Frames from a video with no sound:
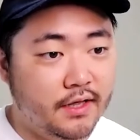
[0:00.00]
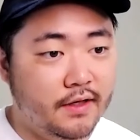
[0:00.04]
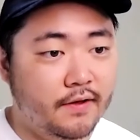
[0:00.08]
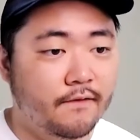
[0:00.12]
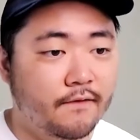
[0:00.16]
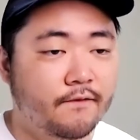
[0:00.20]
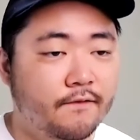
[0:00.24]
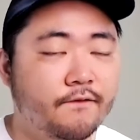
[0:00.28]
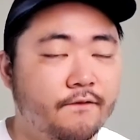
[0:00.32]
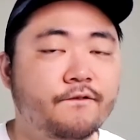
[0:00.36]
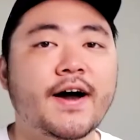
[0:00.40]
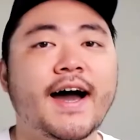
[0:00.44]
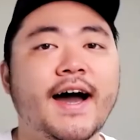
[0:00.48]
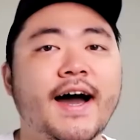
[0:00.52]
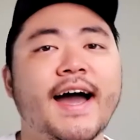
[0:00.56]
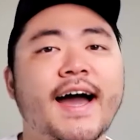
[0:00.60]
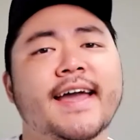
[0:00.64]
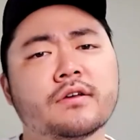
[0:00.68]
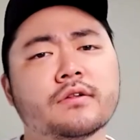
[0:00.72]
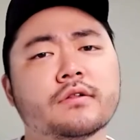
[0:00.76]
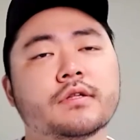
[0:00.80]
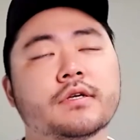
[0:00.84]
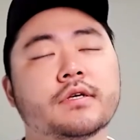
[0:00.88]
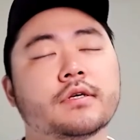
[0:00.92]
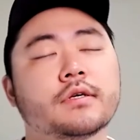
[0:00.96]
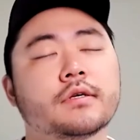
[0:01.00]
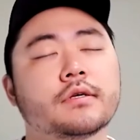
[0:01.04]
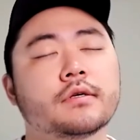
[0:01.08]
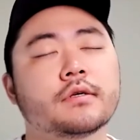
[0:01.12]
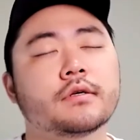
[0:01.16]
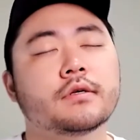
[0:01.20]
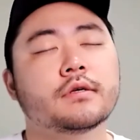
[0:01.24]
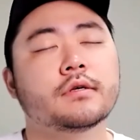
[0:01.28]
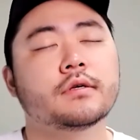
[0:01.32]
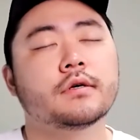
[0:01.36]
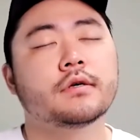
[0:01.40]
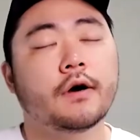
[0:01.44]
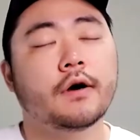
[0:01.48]
Finally,
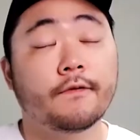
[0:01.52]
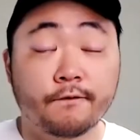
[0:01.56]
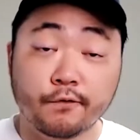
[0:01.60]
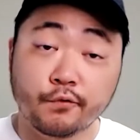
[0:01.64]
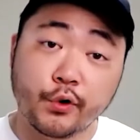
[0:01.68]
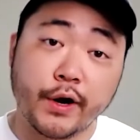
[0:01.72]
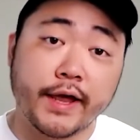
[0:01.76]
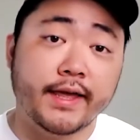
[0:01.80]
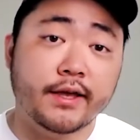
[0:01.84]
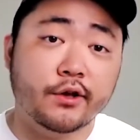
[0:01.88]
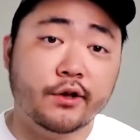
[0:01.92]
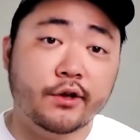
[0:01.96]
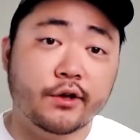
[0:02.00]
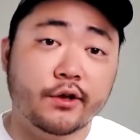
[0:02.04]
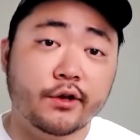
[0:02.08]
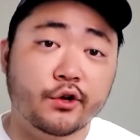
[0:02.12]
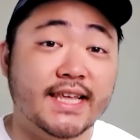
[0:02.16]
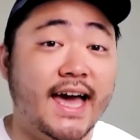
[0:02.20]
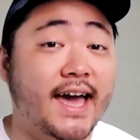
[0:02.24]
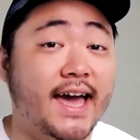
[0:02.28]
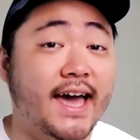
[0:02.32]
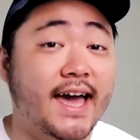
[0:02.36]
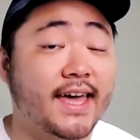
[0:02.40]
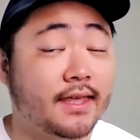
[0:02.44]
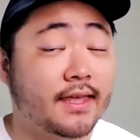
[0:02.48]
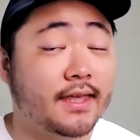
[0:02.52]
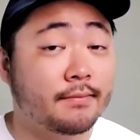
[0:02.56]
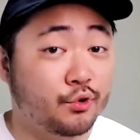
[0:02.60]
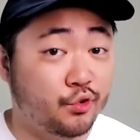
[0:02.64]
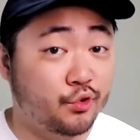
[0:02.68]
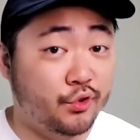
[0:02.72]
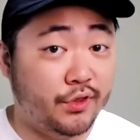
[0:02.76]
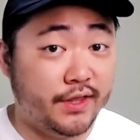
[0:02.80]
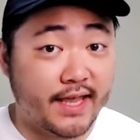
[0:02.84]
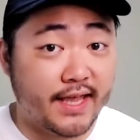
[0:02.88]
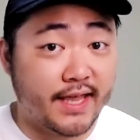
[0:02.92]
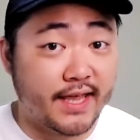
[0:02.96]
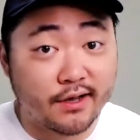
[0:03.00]
a fragrance I can
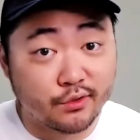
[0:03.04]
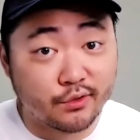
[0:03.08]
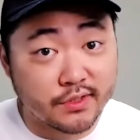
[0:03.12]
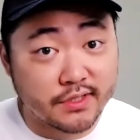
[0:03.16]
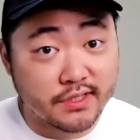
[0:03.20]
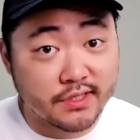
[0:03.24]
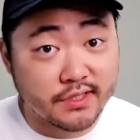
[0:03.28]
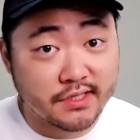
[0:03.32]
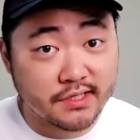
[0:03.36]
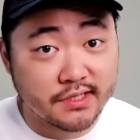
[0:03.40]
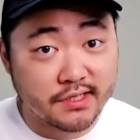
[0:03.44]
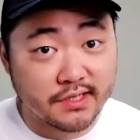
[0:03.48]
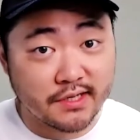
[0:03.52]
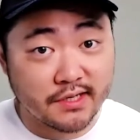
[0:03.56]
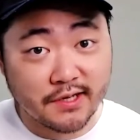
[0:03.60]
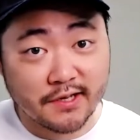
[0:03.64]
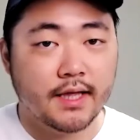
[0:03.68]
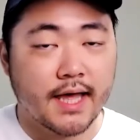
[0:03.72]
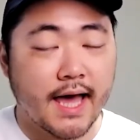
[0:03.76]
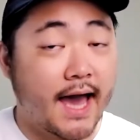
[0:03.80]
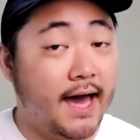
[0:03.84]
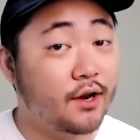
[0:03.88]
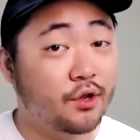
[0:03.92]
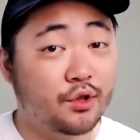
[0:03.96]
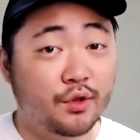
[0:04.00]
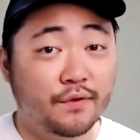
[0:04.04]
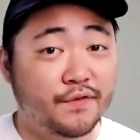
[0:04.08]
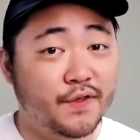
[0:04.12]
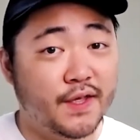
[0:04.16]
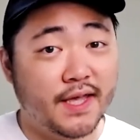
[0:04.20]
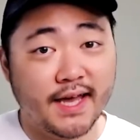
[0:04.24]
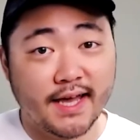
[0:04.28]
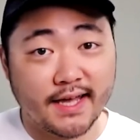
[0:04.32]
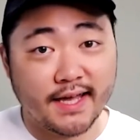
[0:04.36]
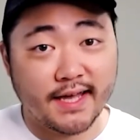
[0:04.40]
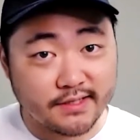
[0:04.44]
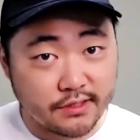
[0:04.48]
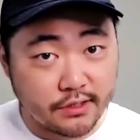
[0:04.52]
pronounce. I don't know if you
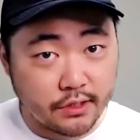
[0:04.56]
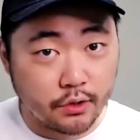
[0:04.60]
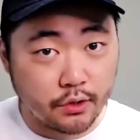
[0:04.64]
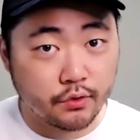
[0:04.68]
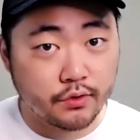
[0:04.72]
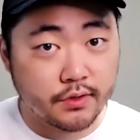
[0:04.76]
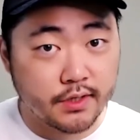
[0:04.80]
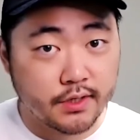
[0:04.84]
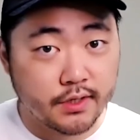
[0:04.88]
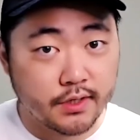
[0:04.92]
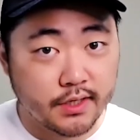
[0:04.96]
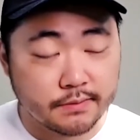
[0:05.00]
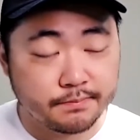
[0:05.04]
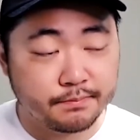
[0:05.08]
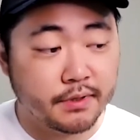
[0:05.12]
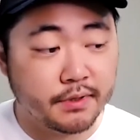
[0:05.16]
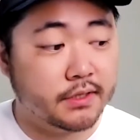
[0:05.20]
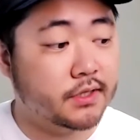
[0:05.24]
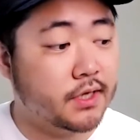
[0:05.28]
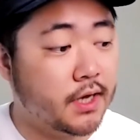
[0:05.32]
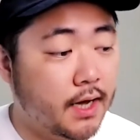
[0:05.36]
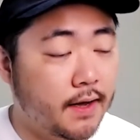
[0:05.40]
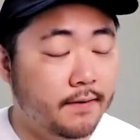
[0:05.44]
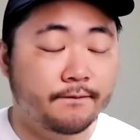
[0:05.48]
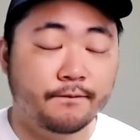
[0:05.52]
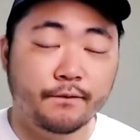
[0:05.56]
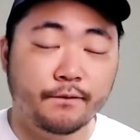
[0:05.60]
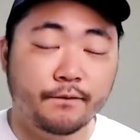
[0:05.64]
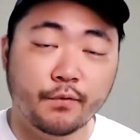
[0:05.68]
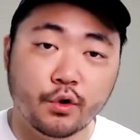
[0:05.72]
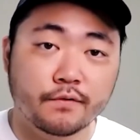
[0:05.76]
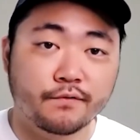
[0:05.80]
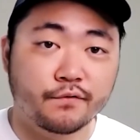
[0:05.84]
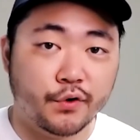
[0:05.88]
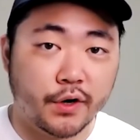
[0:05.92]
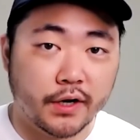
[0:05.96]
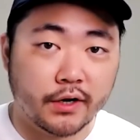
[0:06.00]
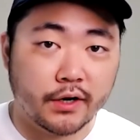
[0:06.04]
guys know this, but Tom
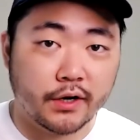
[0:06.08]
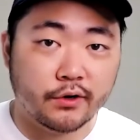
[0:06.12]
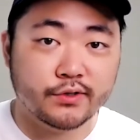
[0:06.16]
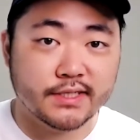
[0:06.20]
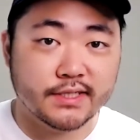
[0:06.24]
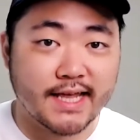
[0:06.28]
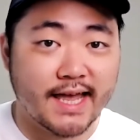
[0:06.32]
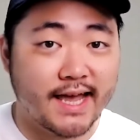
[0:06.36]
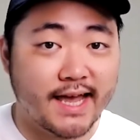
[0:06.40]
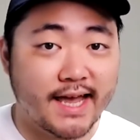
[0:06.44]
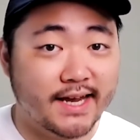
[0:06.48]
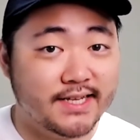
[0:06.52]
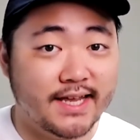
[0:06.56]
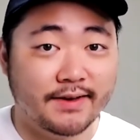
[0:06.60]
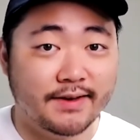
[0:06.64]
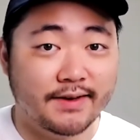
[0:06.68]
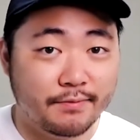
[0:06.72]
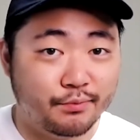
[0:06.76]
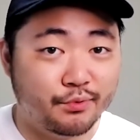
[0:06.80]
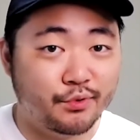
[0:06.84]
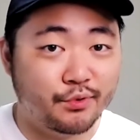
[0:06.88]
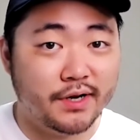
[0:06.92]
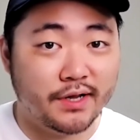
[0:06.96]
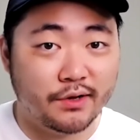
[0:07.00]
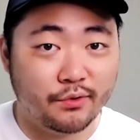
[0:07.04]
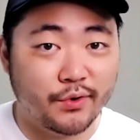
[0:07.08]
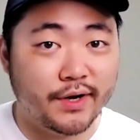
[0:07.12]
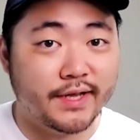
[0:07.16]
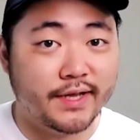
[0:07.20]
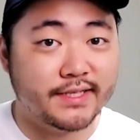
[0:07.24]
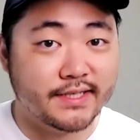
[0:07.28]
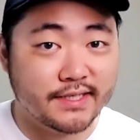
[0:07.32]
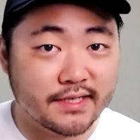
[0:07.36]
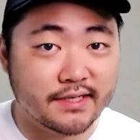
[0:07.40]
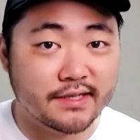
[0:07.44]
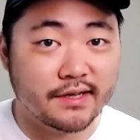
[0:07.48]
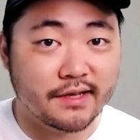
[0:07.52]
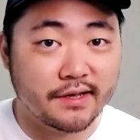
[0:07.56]
Ford fragrances actually have a pretty
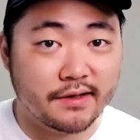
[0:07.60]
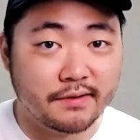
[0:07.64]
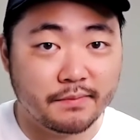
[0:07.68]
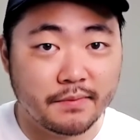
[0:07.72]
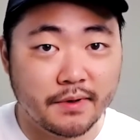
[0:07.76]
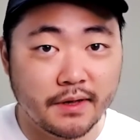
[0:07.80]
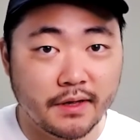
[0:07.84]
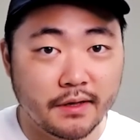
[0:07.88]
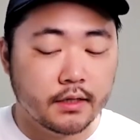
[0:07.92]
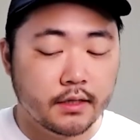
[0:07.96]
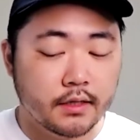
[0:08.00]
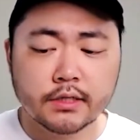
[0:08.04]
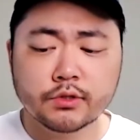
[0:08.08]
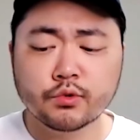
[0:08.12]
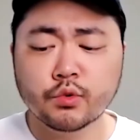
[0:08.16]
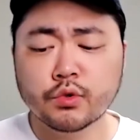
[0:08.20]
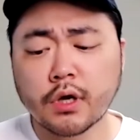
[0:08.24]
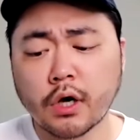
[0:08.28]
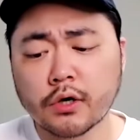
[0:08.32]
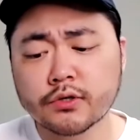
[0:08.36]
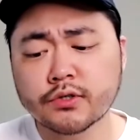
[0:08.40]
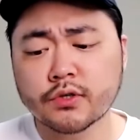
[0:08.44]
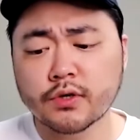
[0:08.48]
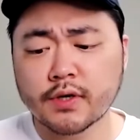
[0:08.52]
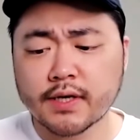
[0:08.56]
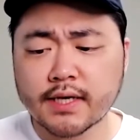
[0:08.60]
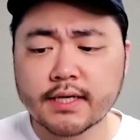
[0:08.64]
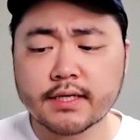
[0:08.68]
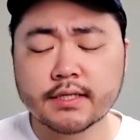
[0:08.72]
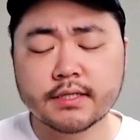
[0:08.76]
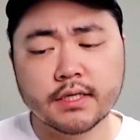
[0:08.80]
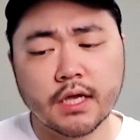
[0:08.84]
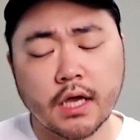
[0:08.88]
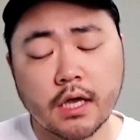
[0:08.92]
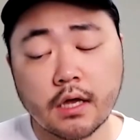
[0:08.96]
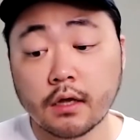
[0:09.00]
racy name. This one also is